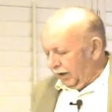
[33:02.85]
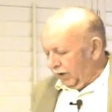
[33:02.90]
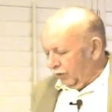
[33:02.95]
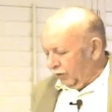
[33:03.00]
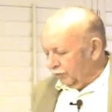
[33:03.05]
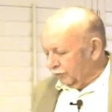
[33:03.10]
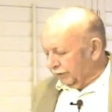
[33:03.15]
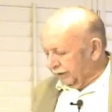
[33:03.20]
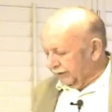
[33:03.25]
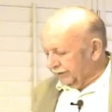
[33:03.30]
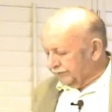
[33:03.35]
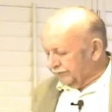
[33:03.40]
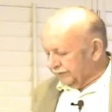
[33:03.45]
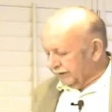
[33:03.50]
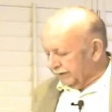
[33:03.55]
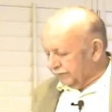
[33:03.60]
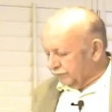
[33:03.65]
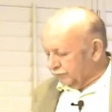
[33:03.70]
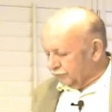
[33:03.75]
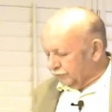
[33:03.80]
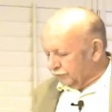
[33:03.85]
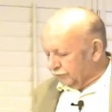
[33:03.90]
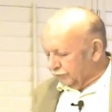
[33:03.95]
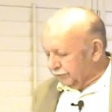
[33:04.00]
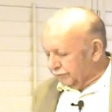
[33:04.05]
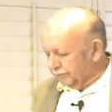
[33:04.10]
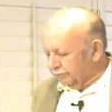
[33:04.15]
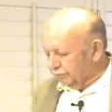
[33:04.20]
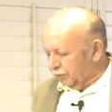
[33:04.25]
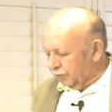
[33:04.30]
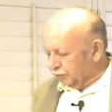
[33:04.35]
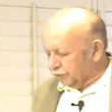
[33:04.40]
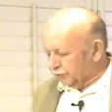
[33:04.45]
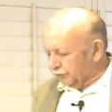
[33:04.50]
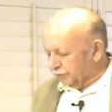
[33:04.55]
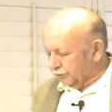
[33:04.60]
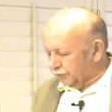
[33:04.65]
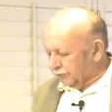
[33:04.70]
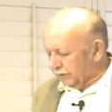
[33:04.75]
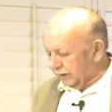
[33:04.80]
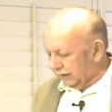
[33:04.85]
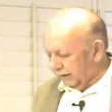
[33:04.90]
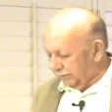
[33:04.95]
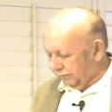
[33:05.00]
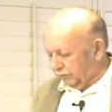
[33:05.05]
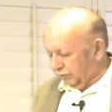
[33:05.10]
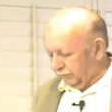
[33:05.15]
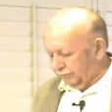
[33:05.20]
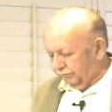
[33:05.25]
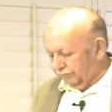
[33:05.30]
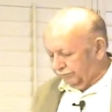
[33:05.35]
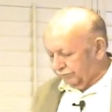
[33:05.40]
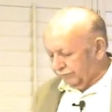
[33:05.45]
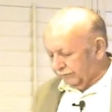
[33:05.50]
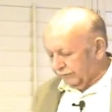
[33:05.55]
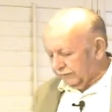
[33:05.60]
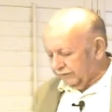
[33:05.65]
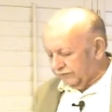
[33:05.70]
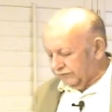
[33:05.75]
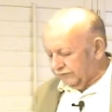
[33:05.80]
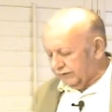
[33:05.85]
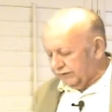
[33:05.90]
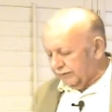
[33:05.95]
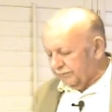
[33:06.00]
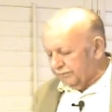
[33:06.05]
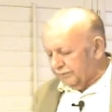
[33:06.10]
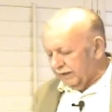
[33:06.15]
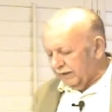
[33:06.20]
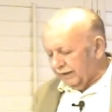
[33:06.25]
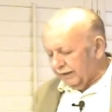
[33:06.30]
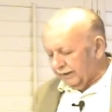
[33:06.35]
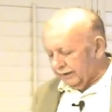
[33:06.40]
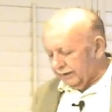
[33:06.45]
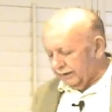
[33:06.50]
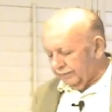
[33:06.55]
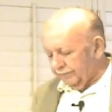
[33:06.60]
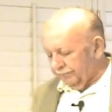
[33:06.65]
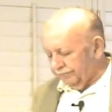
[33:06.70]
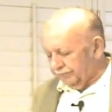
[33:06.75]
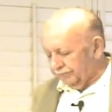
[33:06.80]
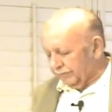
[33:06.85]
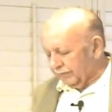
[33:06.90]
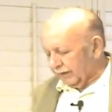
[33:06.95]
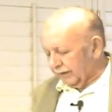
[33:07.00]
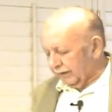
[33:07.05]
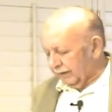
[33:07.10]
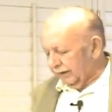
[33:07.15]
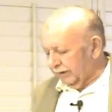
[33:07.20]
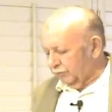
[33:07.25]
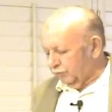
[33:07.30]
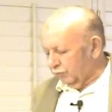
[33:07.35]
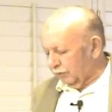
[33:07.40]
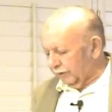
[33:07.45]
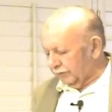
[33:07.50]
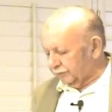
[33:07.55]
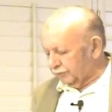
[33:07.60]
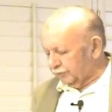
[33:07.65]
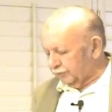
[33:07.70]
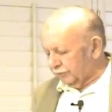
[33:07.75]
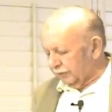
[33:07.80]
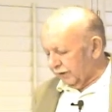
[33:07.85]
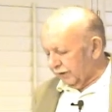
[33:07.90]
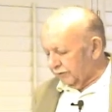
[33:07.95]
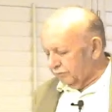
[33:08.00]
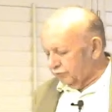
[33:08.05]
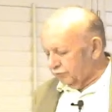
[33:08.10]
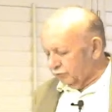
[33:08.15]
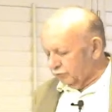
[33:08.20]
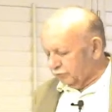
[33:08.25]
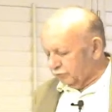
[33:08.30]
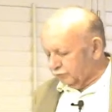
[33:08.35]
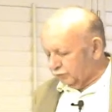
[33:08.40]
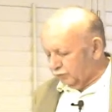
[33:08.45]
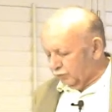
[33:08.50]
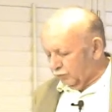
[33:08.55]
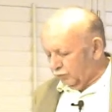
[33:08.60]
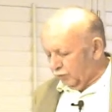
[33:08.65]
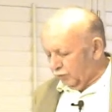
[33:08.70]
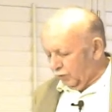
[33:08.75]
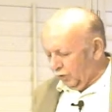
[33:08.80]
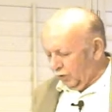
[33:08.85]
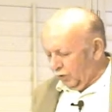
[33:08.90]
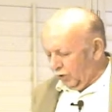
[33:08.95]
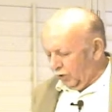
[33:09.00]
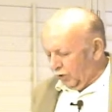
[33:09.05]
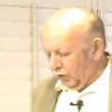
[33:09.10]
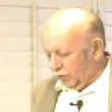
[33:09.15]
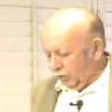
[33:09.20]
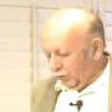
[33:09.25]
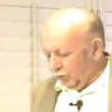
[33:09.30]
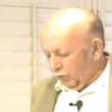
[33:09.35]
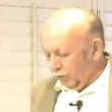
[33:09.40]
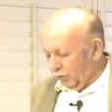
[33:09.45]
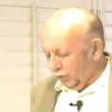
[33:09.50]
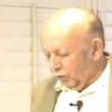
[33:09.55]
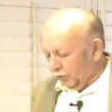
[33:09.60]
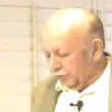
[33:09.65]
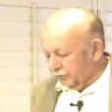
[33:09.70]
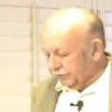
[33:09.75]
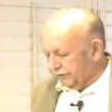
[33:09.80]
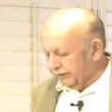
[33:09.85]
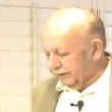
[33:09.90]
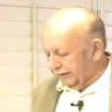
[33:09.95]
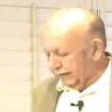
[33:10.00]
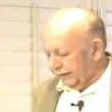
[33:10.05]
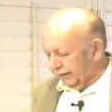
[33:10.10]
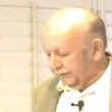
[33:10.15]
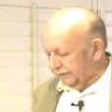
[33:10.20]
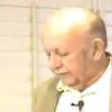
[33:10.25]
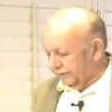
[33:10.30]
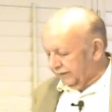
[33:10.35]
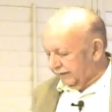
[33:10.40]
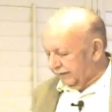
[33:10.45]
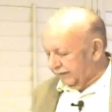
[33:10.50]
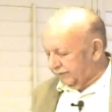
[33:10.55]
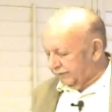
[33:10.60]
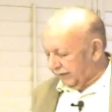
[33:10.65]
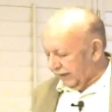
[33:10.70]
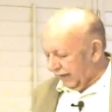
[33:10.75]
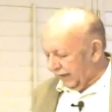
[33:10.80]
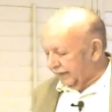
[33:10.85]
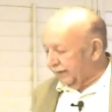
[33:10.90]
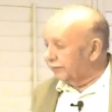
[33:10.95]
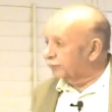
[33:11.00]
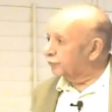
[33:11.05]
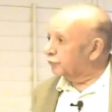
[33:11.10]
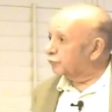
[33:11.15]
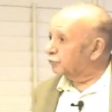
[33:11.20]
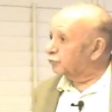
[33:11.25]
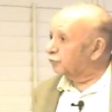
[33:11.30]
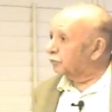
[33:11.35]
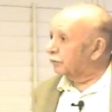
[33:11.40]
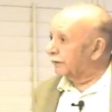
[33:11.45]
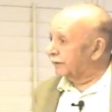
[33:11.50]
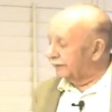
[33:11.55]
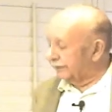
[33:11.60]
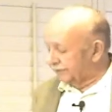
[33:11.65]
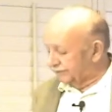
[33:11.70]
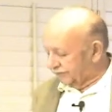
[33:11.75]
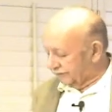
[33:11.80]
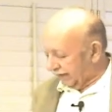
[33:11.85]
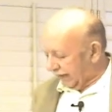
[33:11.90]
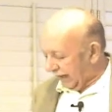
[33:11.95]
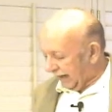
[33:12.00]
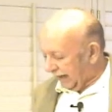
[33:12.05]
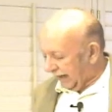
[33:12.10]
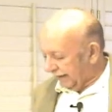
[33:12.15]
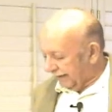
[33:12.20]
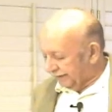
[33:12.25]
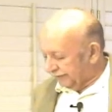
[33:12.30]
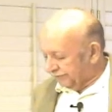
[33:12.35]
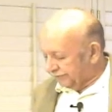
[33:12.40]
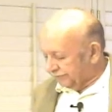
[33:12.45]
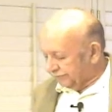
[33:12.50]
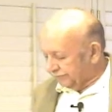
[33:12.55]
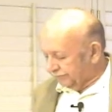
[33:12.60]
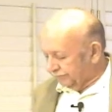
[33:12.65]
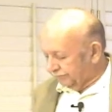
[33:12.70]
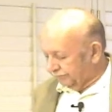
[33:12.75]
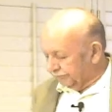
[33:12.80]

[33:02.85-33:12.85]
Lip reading: on a sensory motor level. Similarly, he was unable to coordinate his hands with his eyes